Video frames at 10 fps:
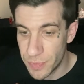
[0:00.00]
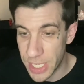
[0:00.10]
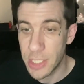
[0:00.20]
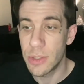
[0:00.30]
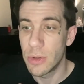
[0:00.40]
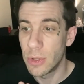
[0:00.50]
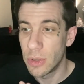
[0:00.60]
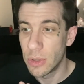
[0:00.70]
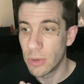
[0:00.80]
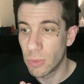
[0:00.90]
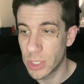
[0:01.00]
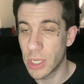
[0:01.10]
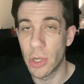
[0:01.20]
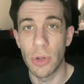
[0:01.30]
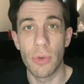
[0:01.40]
This was
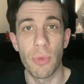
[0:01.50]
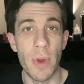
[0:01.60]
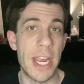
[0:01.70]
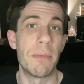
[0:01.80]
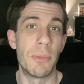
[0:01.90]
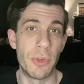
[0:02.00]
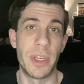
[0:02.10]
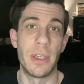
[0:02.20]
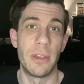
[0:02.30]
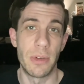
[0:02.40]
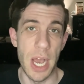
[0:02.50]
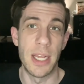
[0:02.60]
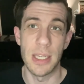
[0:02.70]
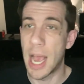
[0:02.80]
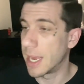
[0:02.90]
a great movie, you
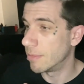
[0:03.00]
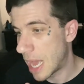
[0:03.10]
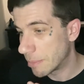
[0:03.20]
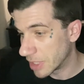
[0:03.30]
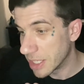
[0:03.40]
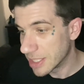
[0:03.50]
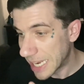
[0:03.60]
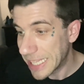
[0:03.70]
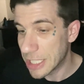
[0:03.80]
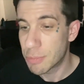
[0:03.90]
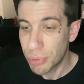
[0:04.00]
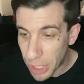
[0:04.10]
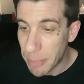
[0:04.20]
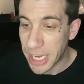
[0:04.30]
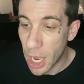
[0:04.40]
guys. I'm gonna say this
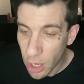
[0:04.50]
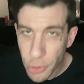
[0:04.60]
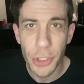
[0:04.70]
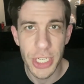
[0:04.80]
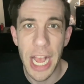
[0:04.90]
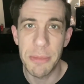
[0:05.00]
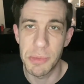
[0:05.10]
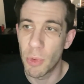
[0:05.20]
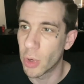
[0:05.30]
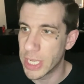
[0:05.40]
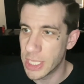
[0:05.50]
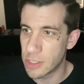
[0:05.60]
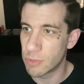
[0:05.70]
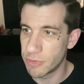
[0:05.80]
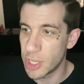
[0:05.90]
probably 100 times more in
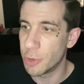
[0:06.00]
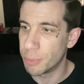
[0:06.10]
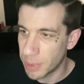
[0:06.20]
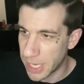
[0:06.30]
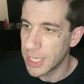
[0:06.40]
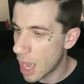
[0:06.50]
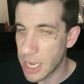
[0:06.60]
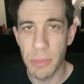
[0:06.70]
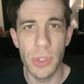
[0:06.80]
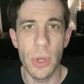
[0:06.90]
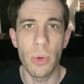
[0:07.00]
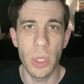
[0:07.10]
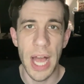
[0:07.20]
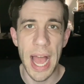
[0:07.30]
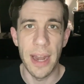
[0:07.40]
this review, but I am so
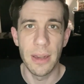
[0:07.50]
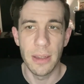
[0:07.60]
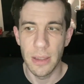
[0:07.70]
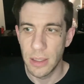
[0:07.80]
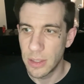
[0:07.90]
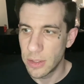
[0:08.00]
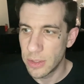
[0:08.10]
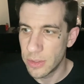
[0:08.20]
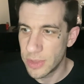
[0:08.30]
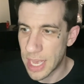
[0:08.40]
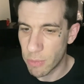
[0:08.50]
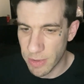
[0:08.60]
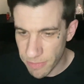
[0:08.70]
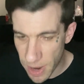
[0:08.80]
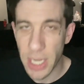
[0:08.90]
glad that we
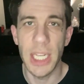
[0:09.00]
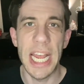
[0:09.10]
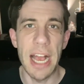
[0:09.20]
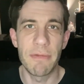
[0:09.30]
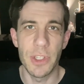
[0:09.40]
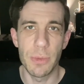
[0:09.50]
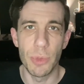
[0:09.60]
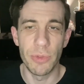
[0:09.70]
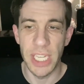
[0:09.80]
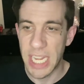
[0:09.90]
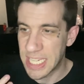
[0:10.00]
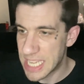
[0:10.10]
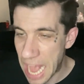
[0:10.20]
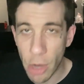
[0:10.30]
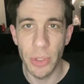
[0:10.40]
finally have this movie. It's
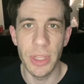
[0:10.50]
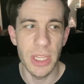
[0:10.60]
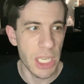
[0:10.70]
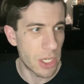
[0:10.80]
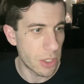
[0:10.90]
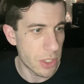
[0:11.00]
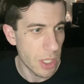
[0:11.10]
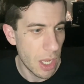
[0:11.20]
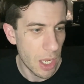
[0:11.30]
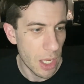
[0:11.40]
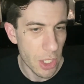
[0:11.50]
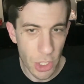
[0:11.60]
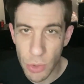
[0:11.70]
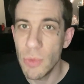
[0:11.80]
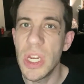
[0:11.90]
out in theaters.
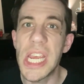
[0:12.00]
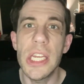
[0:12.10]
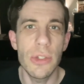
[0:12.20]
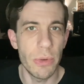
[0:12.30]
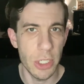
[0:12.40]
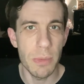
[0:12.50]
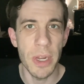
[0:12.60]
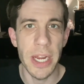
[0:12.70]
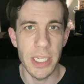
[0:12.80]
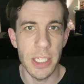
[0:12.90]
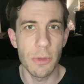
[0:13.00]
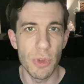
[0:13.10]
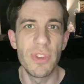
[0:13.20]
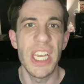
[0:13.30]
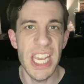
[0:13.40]
You need to experience this
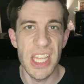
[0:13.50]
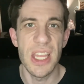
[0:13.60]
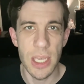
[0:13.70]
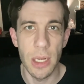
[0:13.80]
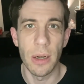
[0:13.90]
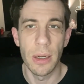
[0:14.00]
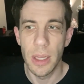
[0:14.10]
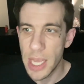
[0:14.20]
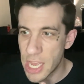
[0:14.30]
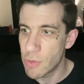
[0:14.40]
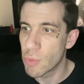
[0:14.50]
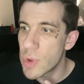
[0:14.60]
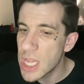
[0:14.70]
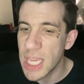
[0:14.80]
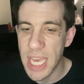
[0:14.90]
movie in the theater. It
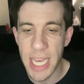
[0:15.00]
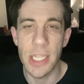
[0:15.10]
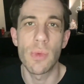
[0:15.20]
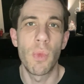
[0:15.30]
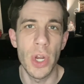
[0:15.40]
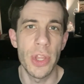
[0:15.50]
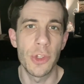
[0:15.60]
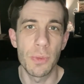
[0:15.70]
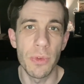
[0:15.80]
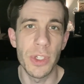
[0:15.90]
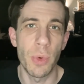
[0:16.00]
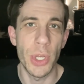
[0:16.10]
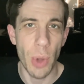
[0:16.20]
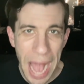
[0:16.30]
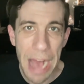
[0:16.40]
really is one of those movies where
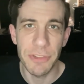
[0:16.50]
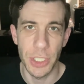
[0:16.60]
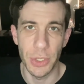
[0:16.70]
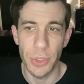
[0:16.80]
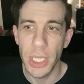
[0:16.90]
you have to.